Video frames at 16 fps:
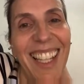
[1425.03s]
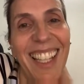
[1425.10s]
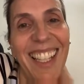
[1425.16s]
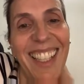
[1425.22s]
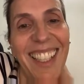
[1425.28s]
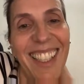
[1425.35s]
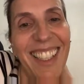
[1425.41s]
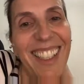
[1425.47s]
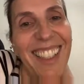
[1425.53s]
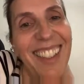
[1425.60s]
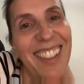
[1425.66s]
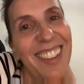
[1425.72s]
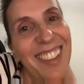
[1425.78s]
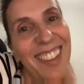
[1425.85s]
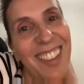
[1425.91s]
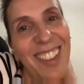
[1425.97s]

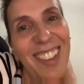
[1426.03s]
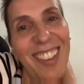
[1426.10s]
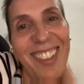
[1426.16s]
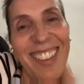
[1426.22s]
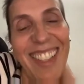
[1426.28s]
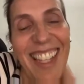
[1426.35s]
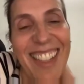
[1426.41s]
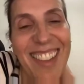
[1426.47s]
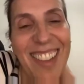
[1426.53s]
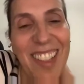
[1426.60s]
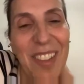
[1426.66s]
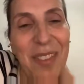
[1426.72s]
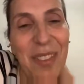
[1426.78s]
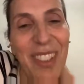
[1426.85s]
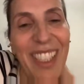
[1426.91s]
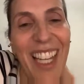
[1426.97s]
So that's
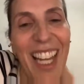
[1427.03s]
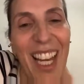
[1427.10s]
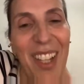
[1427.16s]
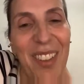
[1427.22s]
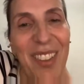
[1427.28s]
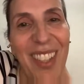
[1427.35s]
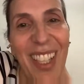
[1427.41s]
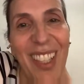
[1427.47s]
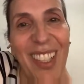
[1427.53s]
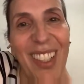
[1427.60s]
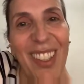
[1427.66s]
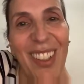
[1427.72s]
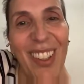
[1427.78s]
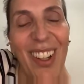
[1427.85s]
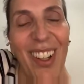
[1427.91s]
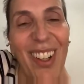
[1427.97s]
it for now.
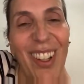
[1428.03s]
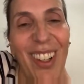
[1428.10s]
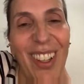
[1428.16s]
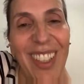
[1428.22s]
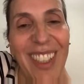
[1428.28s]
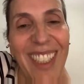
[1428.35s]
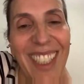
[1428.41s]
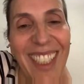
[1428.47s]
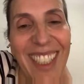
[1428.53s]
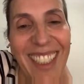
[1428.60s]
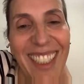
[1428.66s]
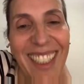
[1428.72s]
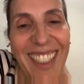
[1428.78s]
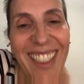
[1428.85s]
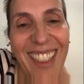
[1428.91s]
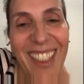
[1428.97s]
Thank you all,
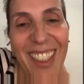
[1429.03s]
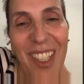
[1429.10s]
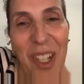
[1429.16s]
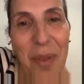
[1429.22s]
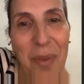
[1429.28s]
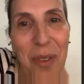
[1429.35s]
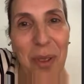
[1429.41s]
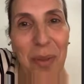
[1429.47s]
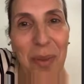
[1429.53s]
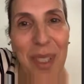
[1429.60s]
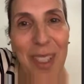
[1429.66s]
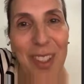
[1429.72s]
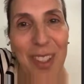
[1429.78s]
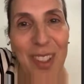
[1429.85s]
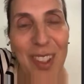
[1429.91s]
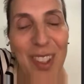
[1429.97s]
and hope to
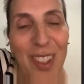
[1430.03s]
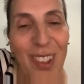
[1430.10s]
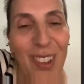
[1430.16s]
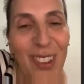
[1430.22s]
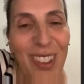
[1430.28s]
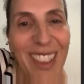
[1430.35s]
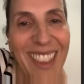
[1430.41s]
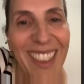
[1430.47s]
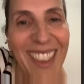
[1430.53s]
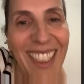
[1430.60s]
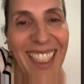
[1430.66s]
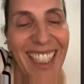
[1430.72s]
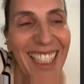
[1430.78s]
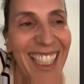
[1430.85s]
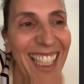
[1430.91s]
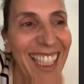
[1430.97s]
meet you soon
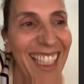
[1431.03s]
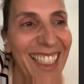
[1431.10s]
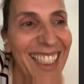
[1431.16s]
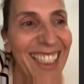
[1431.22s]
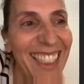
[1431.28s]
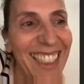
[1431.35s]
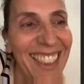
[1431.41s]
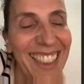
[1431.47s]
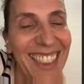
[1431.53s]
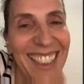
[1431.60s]
again.